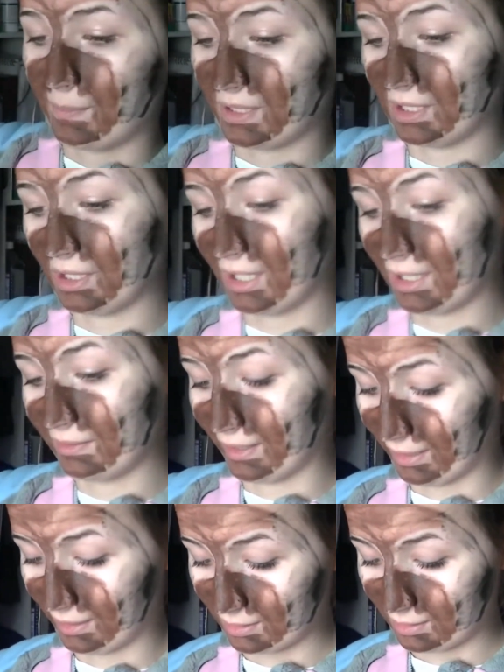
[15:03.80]
many you get
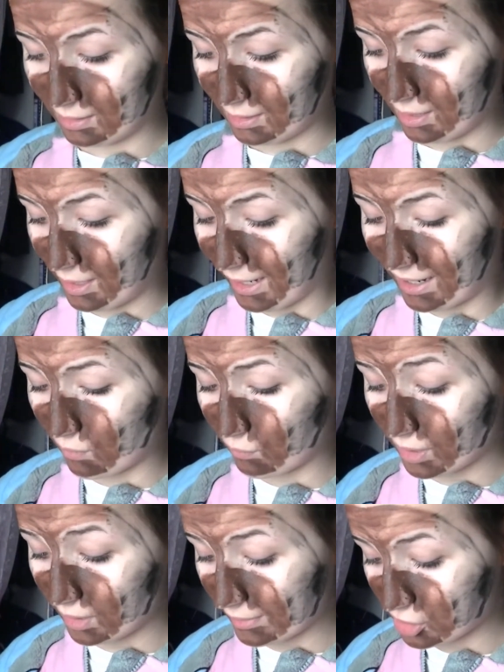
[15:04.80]
there. And I
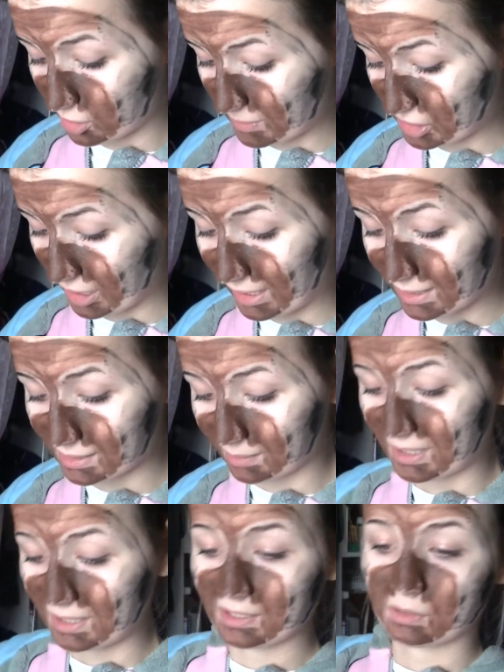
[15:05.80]
really like the shimmer shades. I
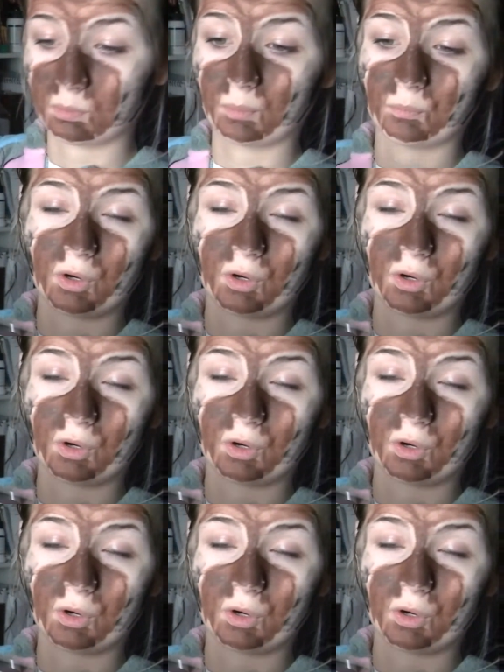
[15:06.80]
mean, this one